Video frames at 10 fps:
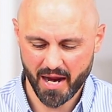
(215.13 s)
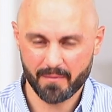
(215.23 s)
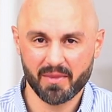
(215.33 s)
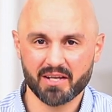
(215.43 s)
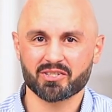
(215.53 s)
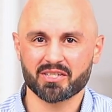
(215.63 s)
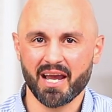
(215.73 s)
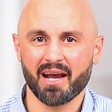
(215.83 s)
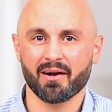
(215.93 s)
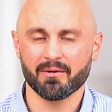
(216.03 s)
and this
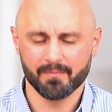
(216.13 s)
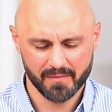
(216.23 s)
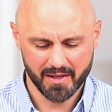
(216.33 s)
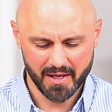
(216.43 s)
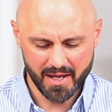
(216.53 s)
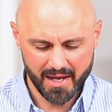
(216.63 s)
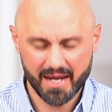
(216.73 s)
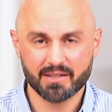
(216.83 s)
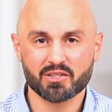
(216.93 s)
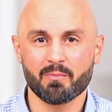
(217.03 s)
care
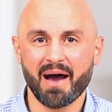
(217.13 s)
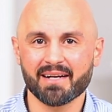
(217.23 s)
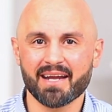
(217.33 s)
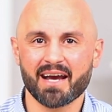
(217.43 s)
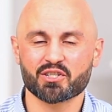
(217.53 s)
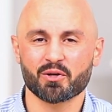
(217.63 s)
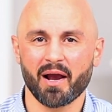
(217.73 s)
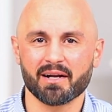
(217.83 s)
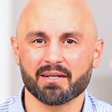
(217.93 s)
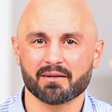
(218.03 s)
hits my desk
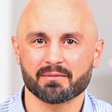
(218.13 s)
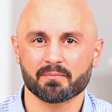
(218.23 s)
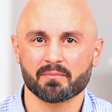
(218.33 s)
right here.